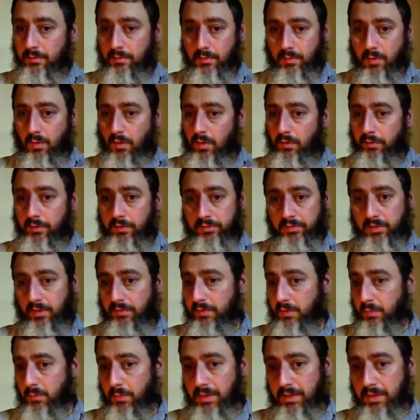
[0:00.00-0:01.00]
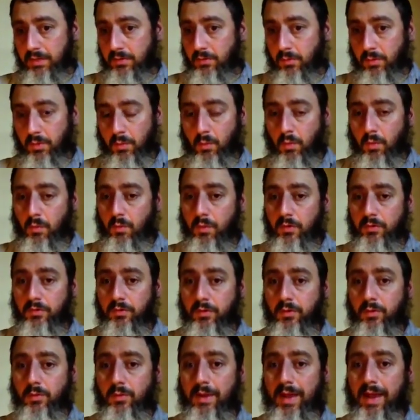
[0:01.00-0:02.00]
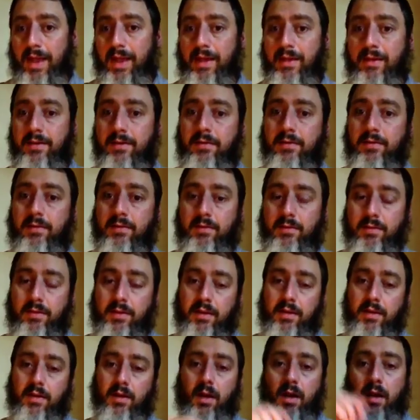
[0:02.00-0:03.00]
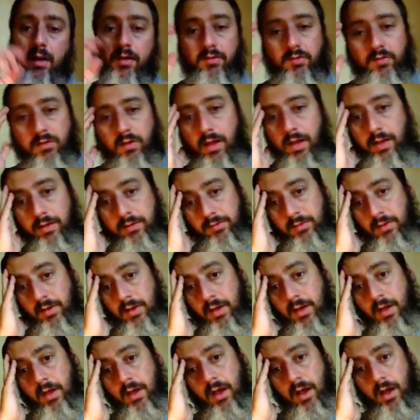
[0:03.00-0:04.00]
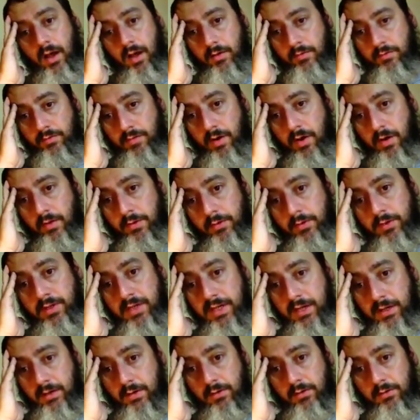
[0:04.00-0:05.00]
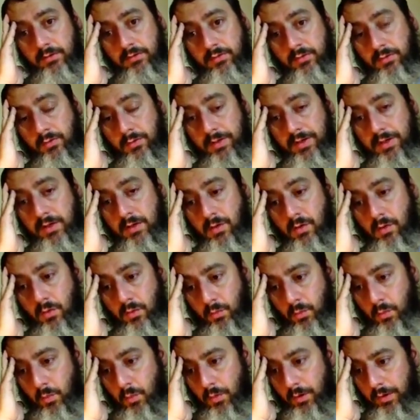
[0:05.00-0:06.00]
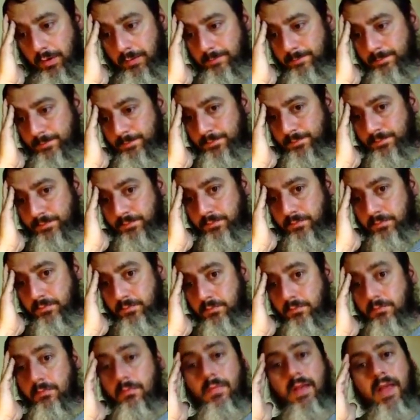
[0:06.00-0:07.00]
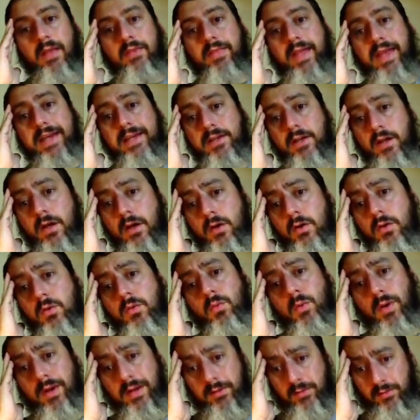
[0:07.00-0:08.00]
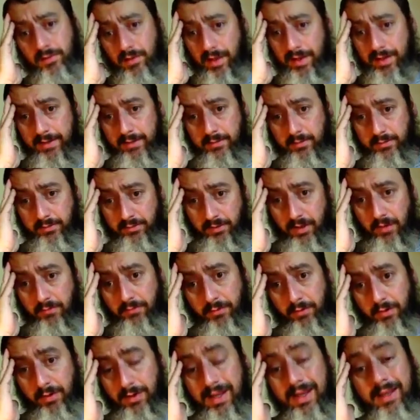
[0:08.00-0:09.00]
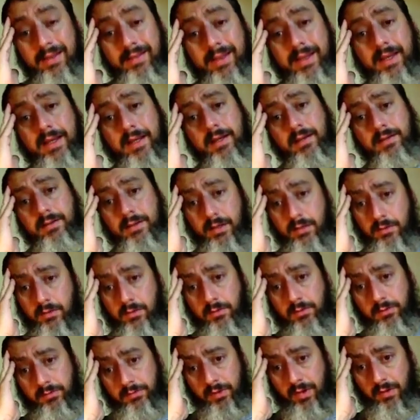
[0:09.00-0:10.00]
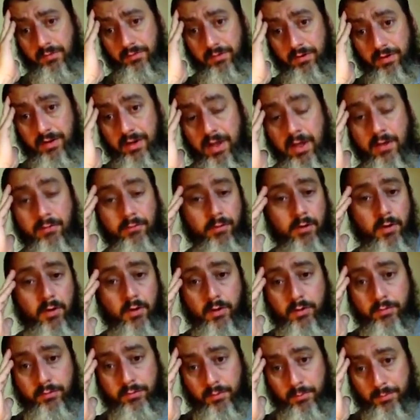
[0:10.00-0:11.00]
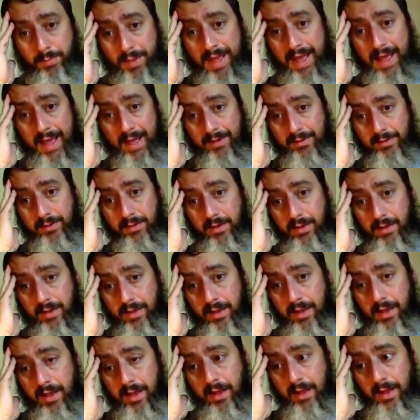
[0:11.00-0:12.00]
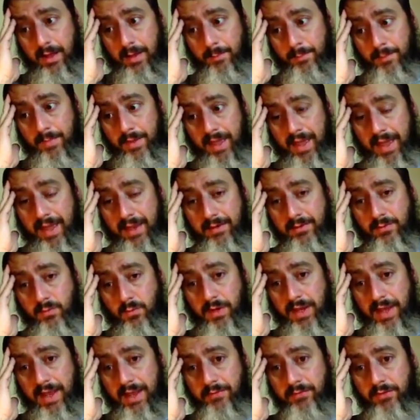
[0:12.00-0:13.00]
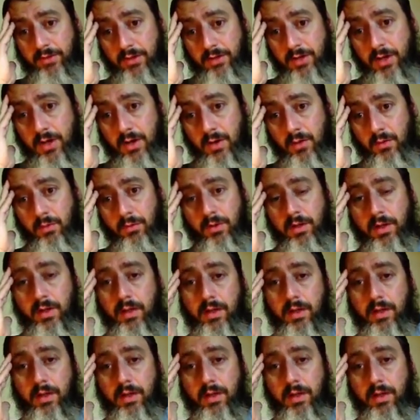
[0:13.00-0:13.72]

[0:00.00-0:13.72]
all the stuff that we did during World War II and the onslaughts of other years during the Cold War. They know what it's like to suffer. They continue to suffer, for good or for bad. And we have to know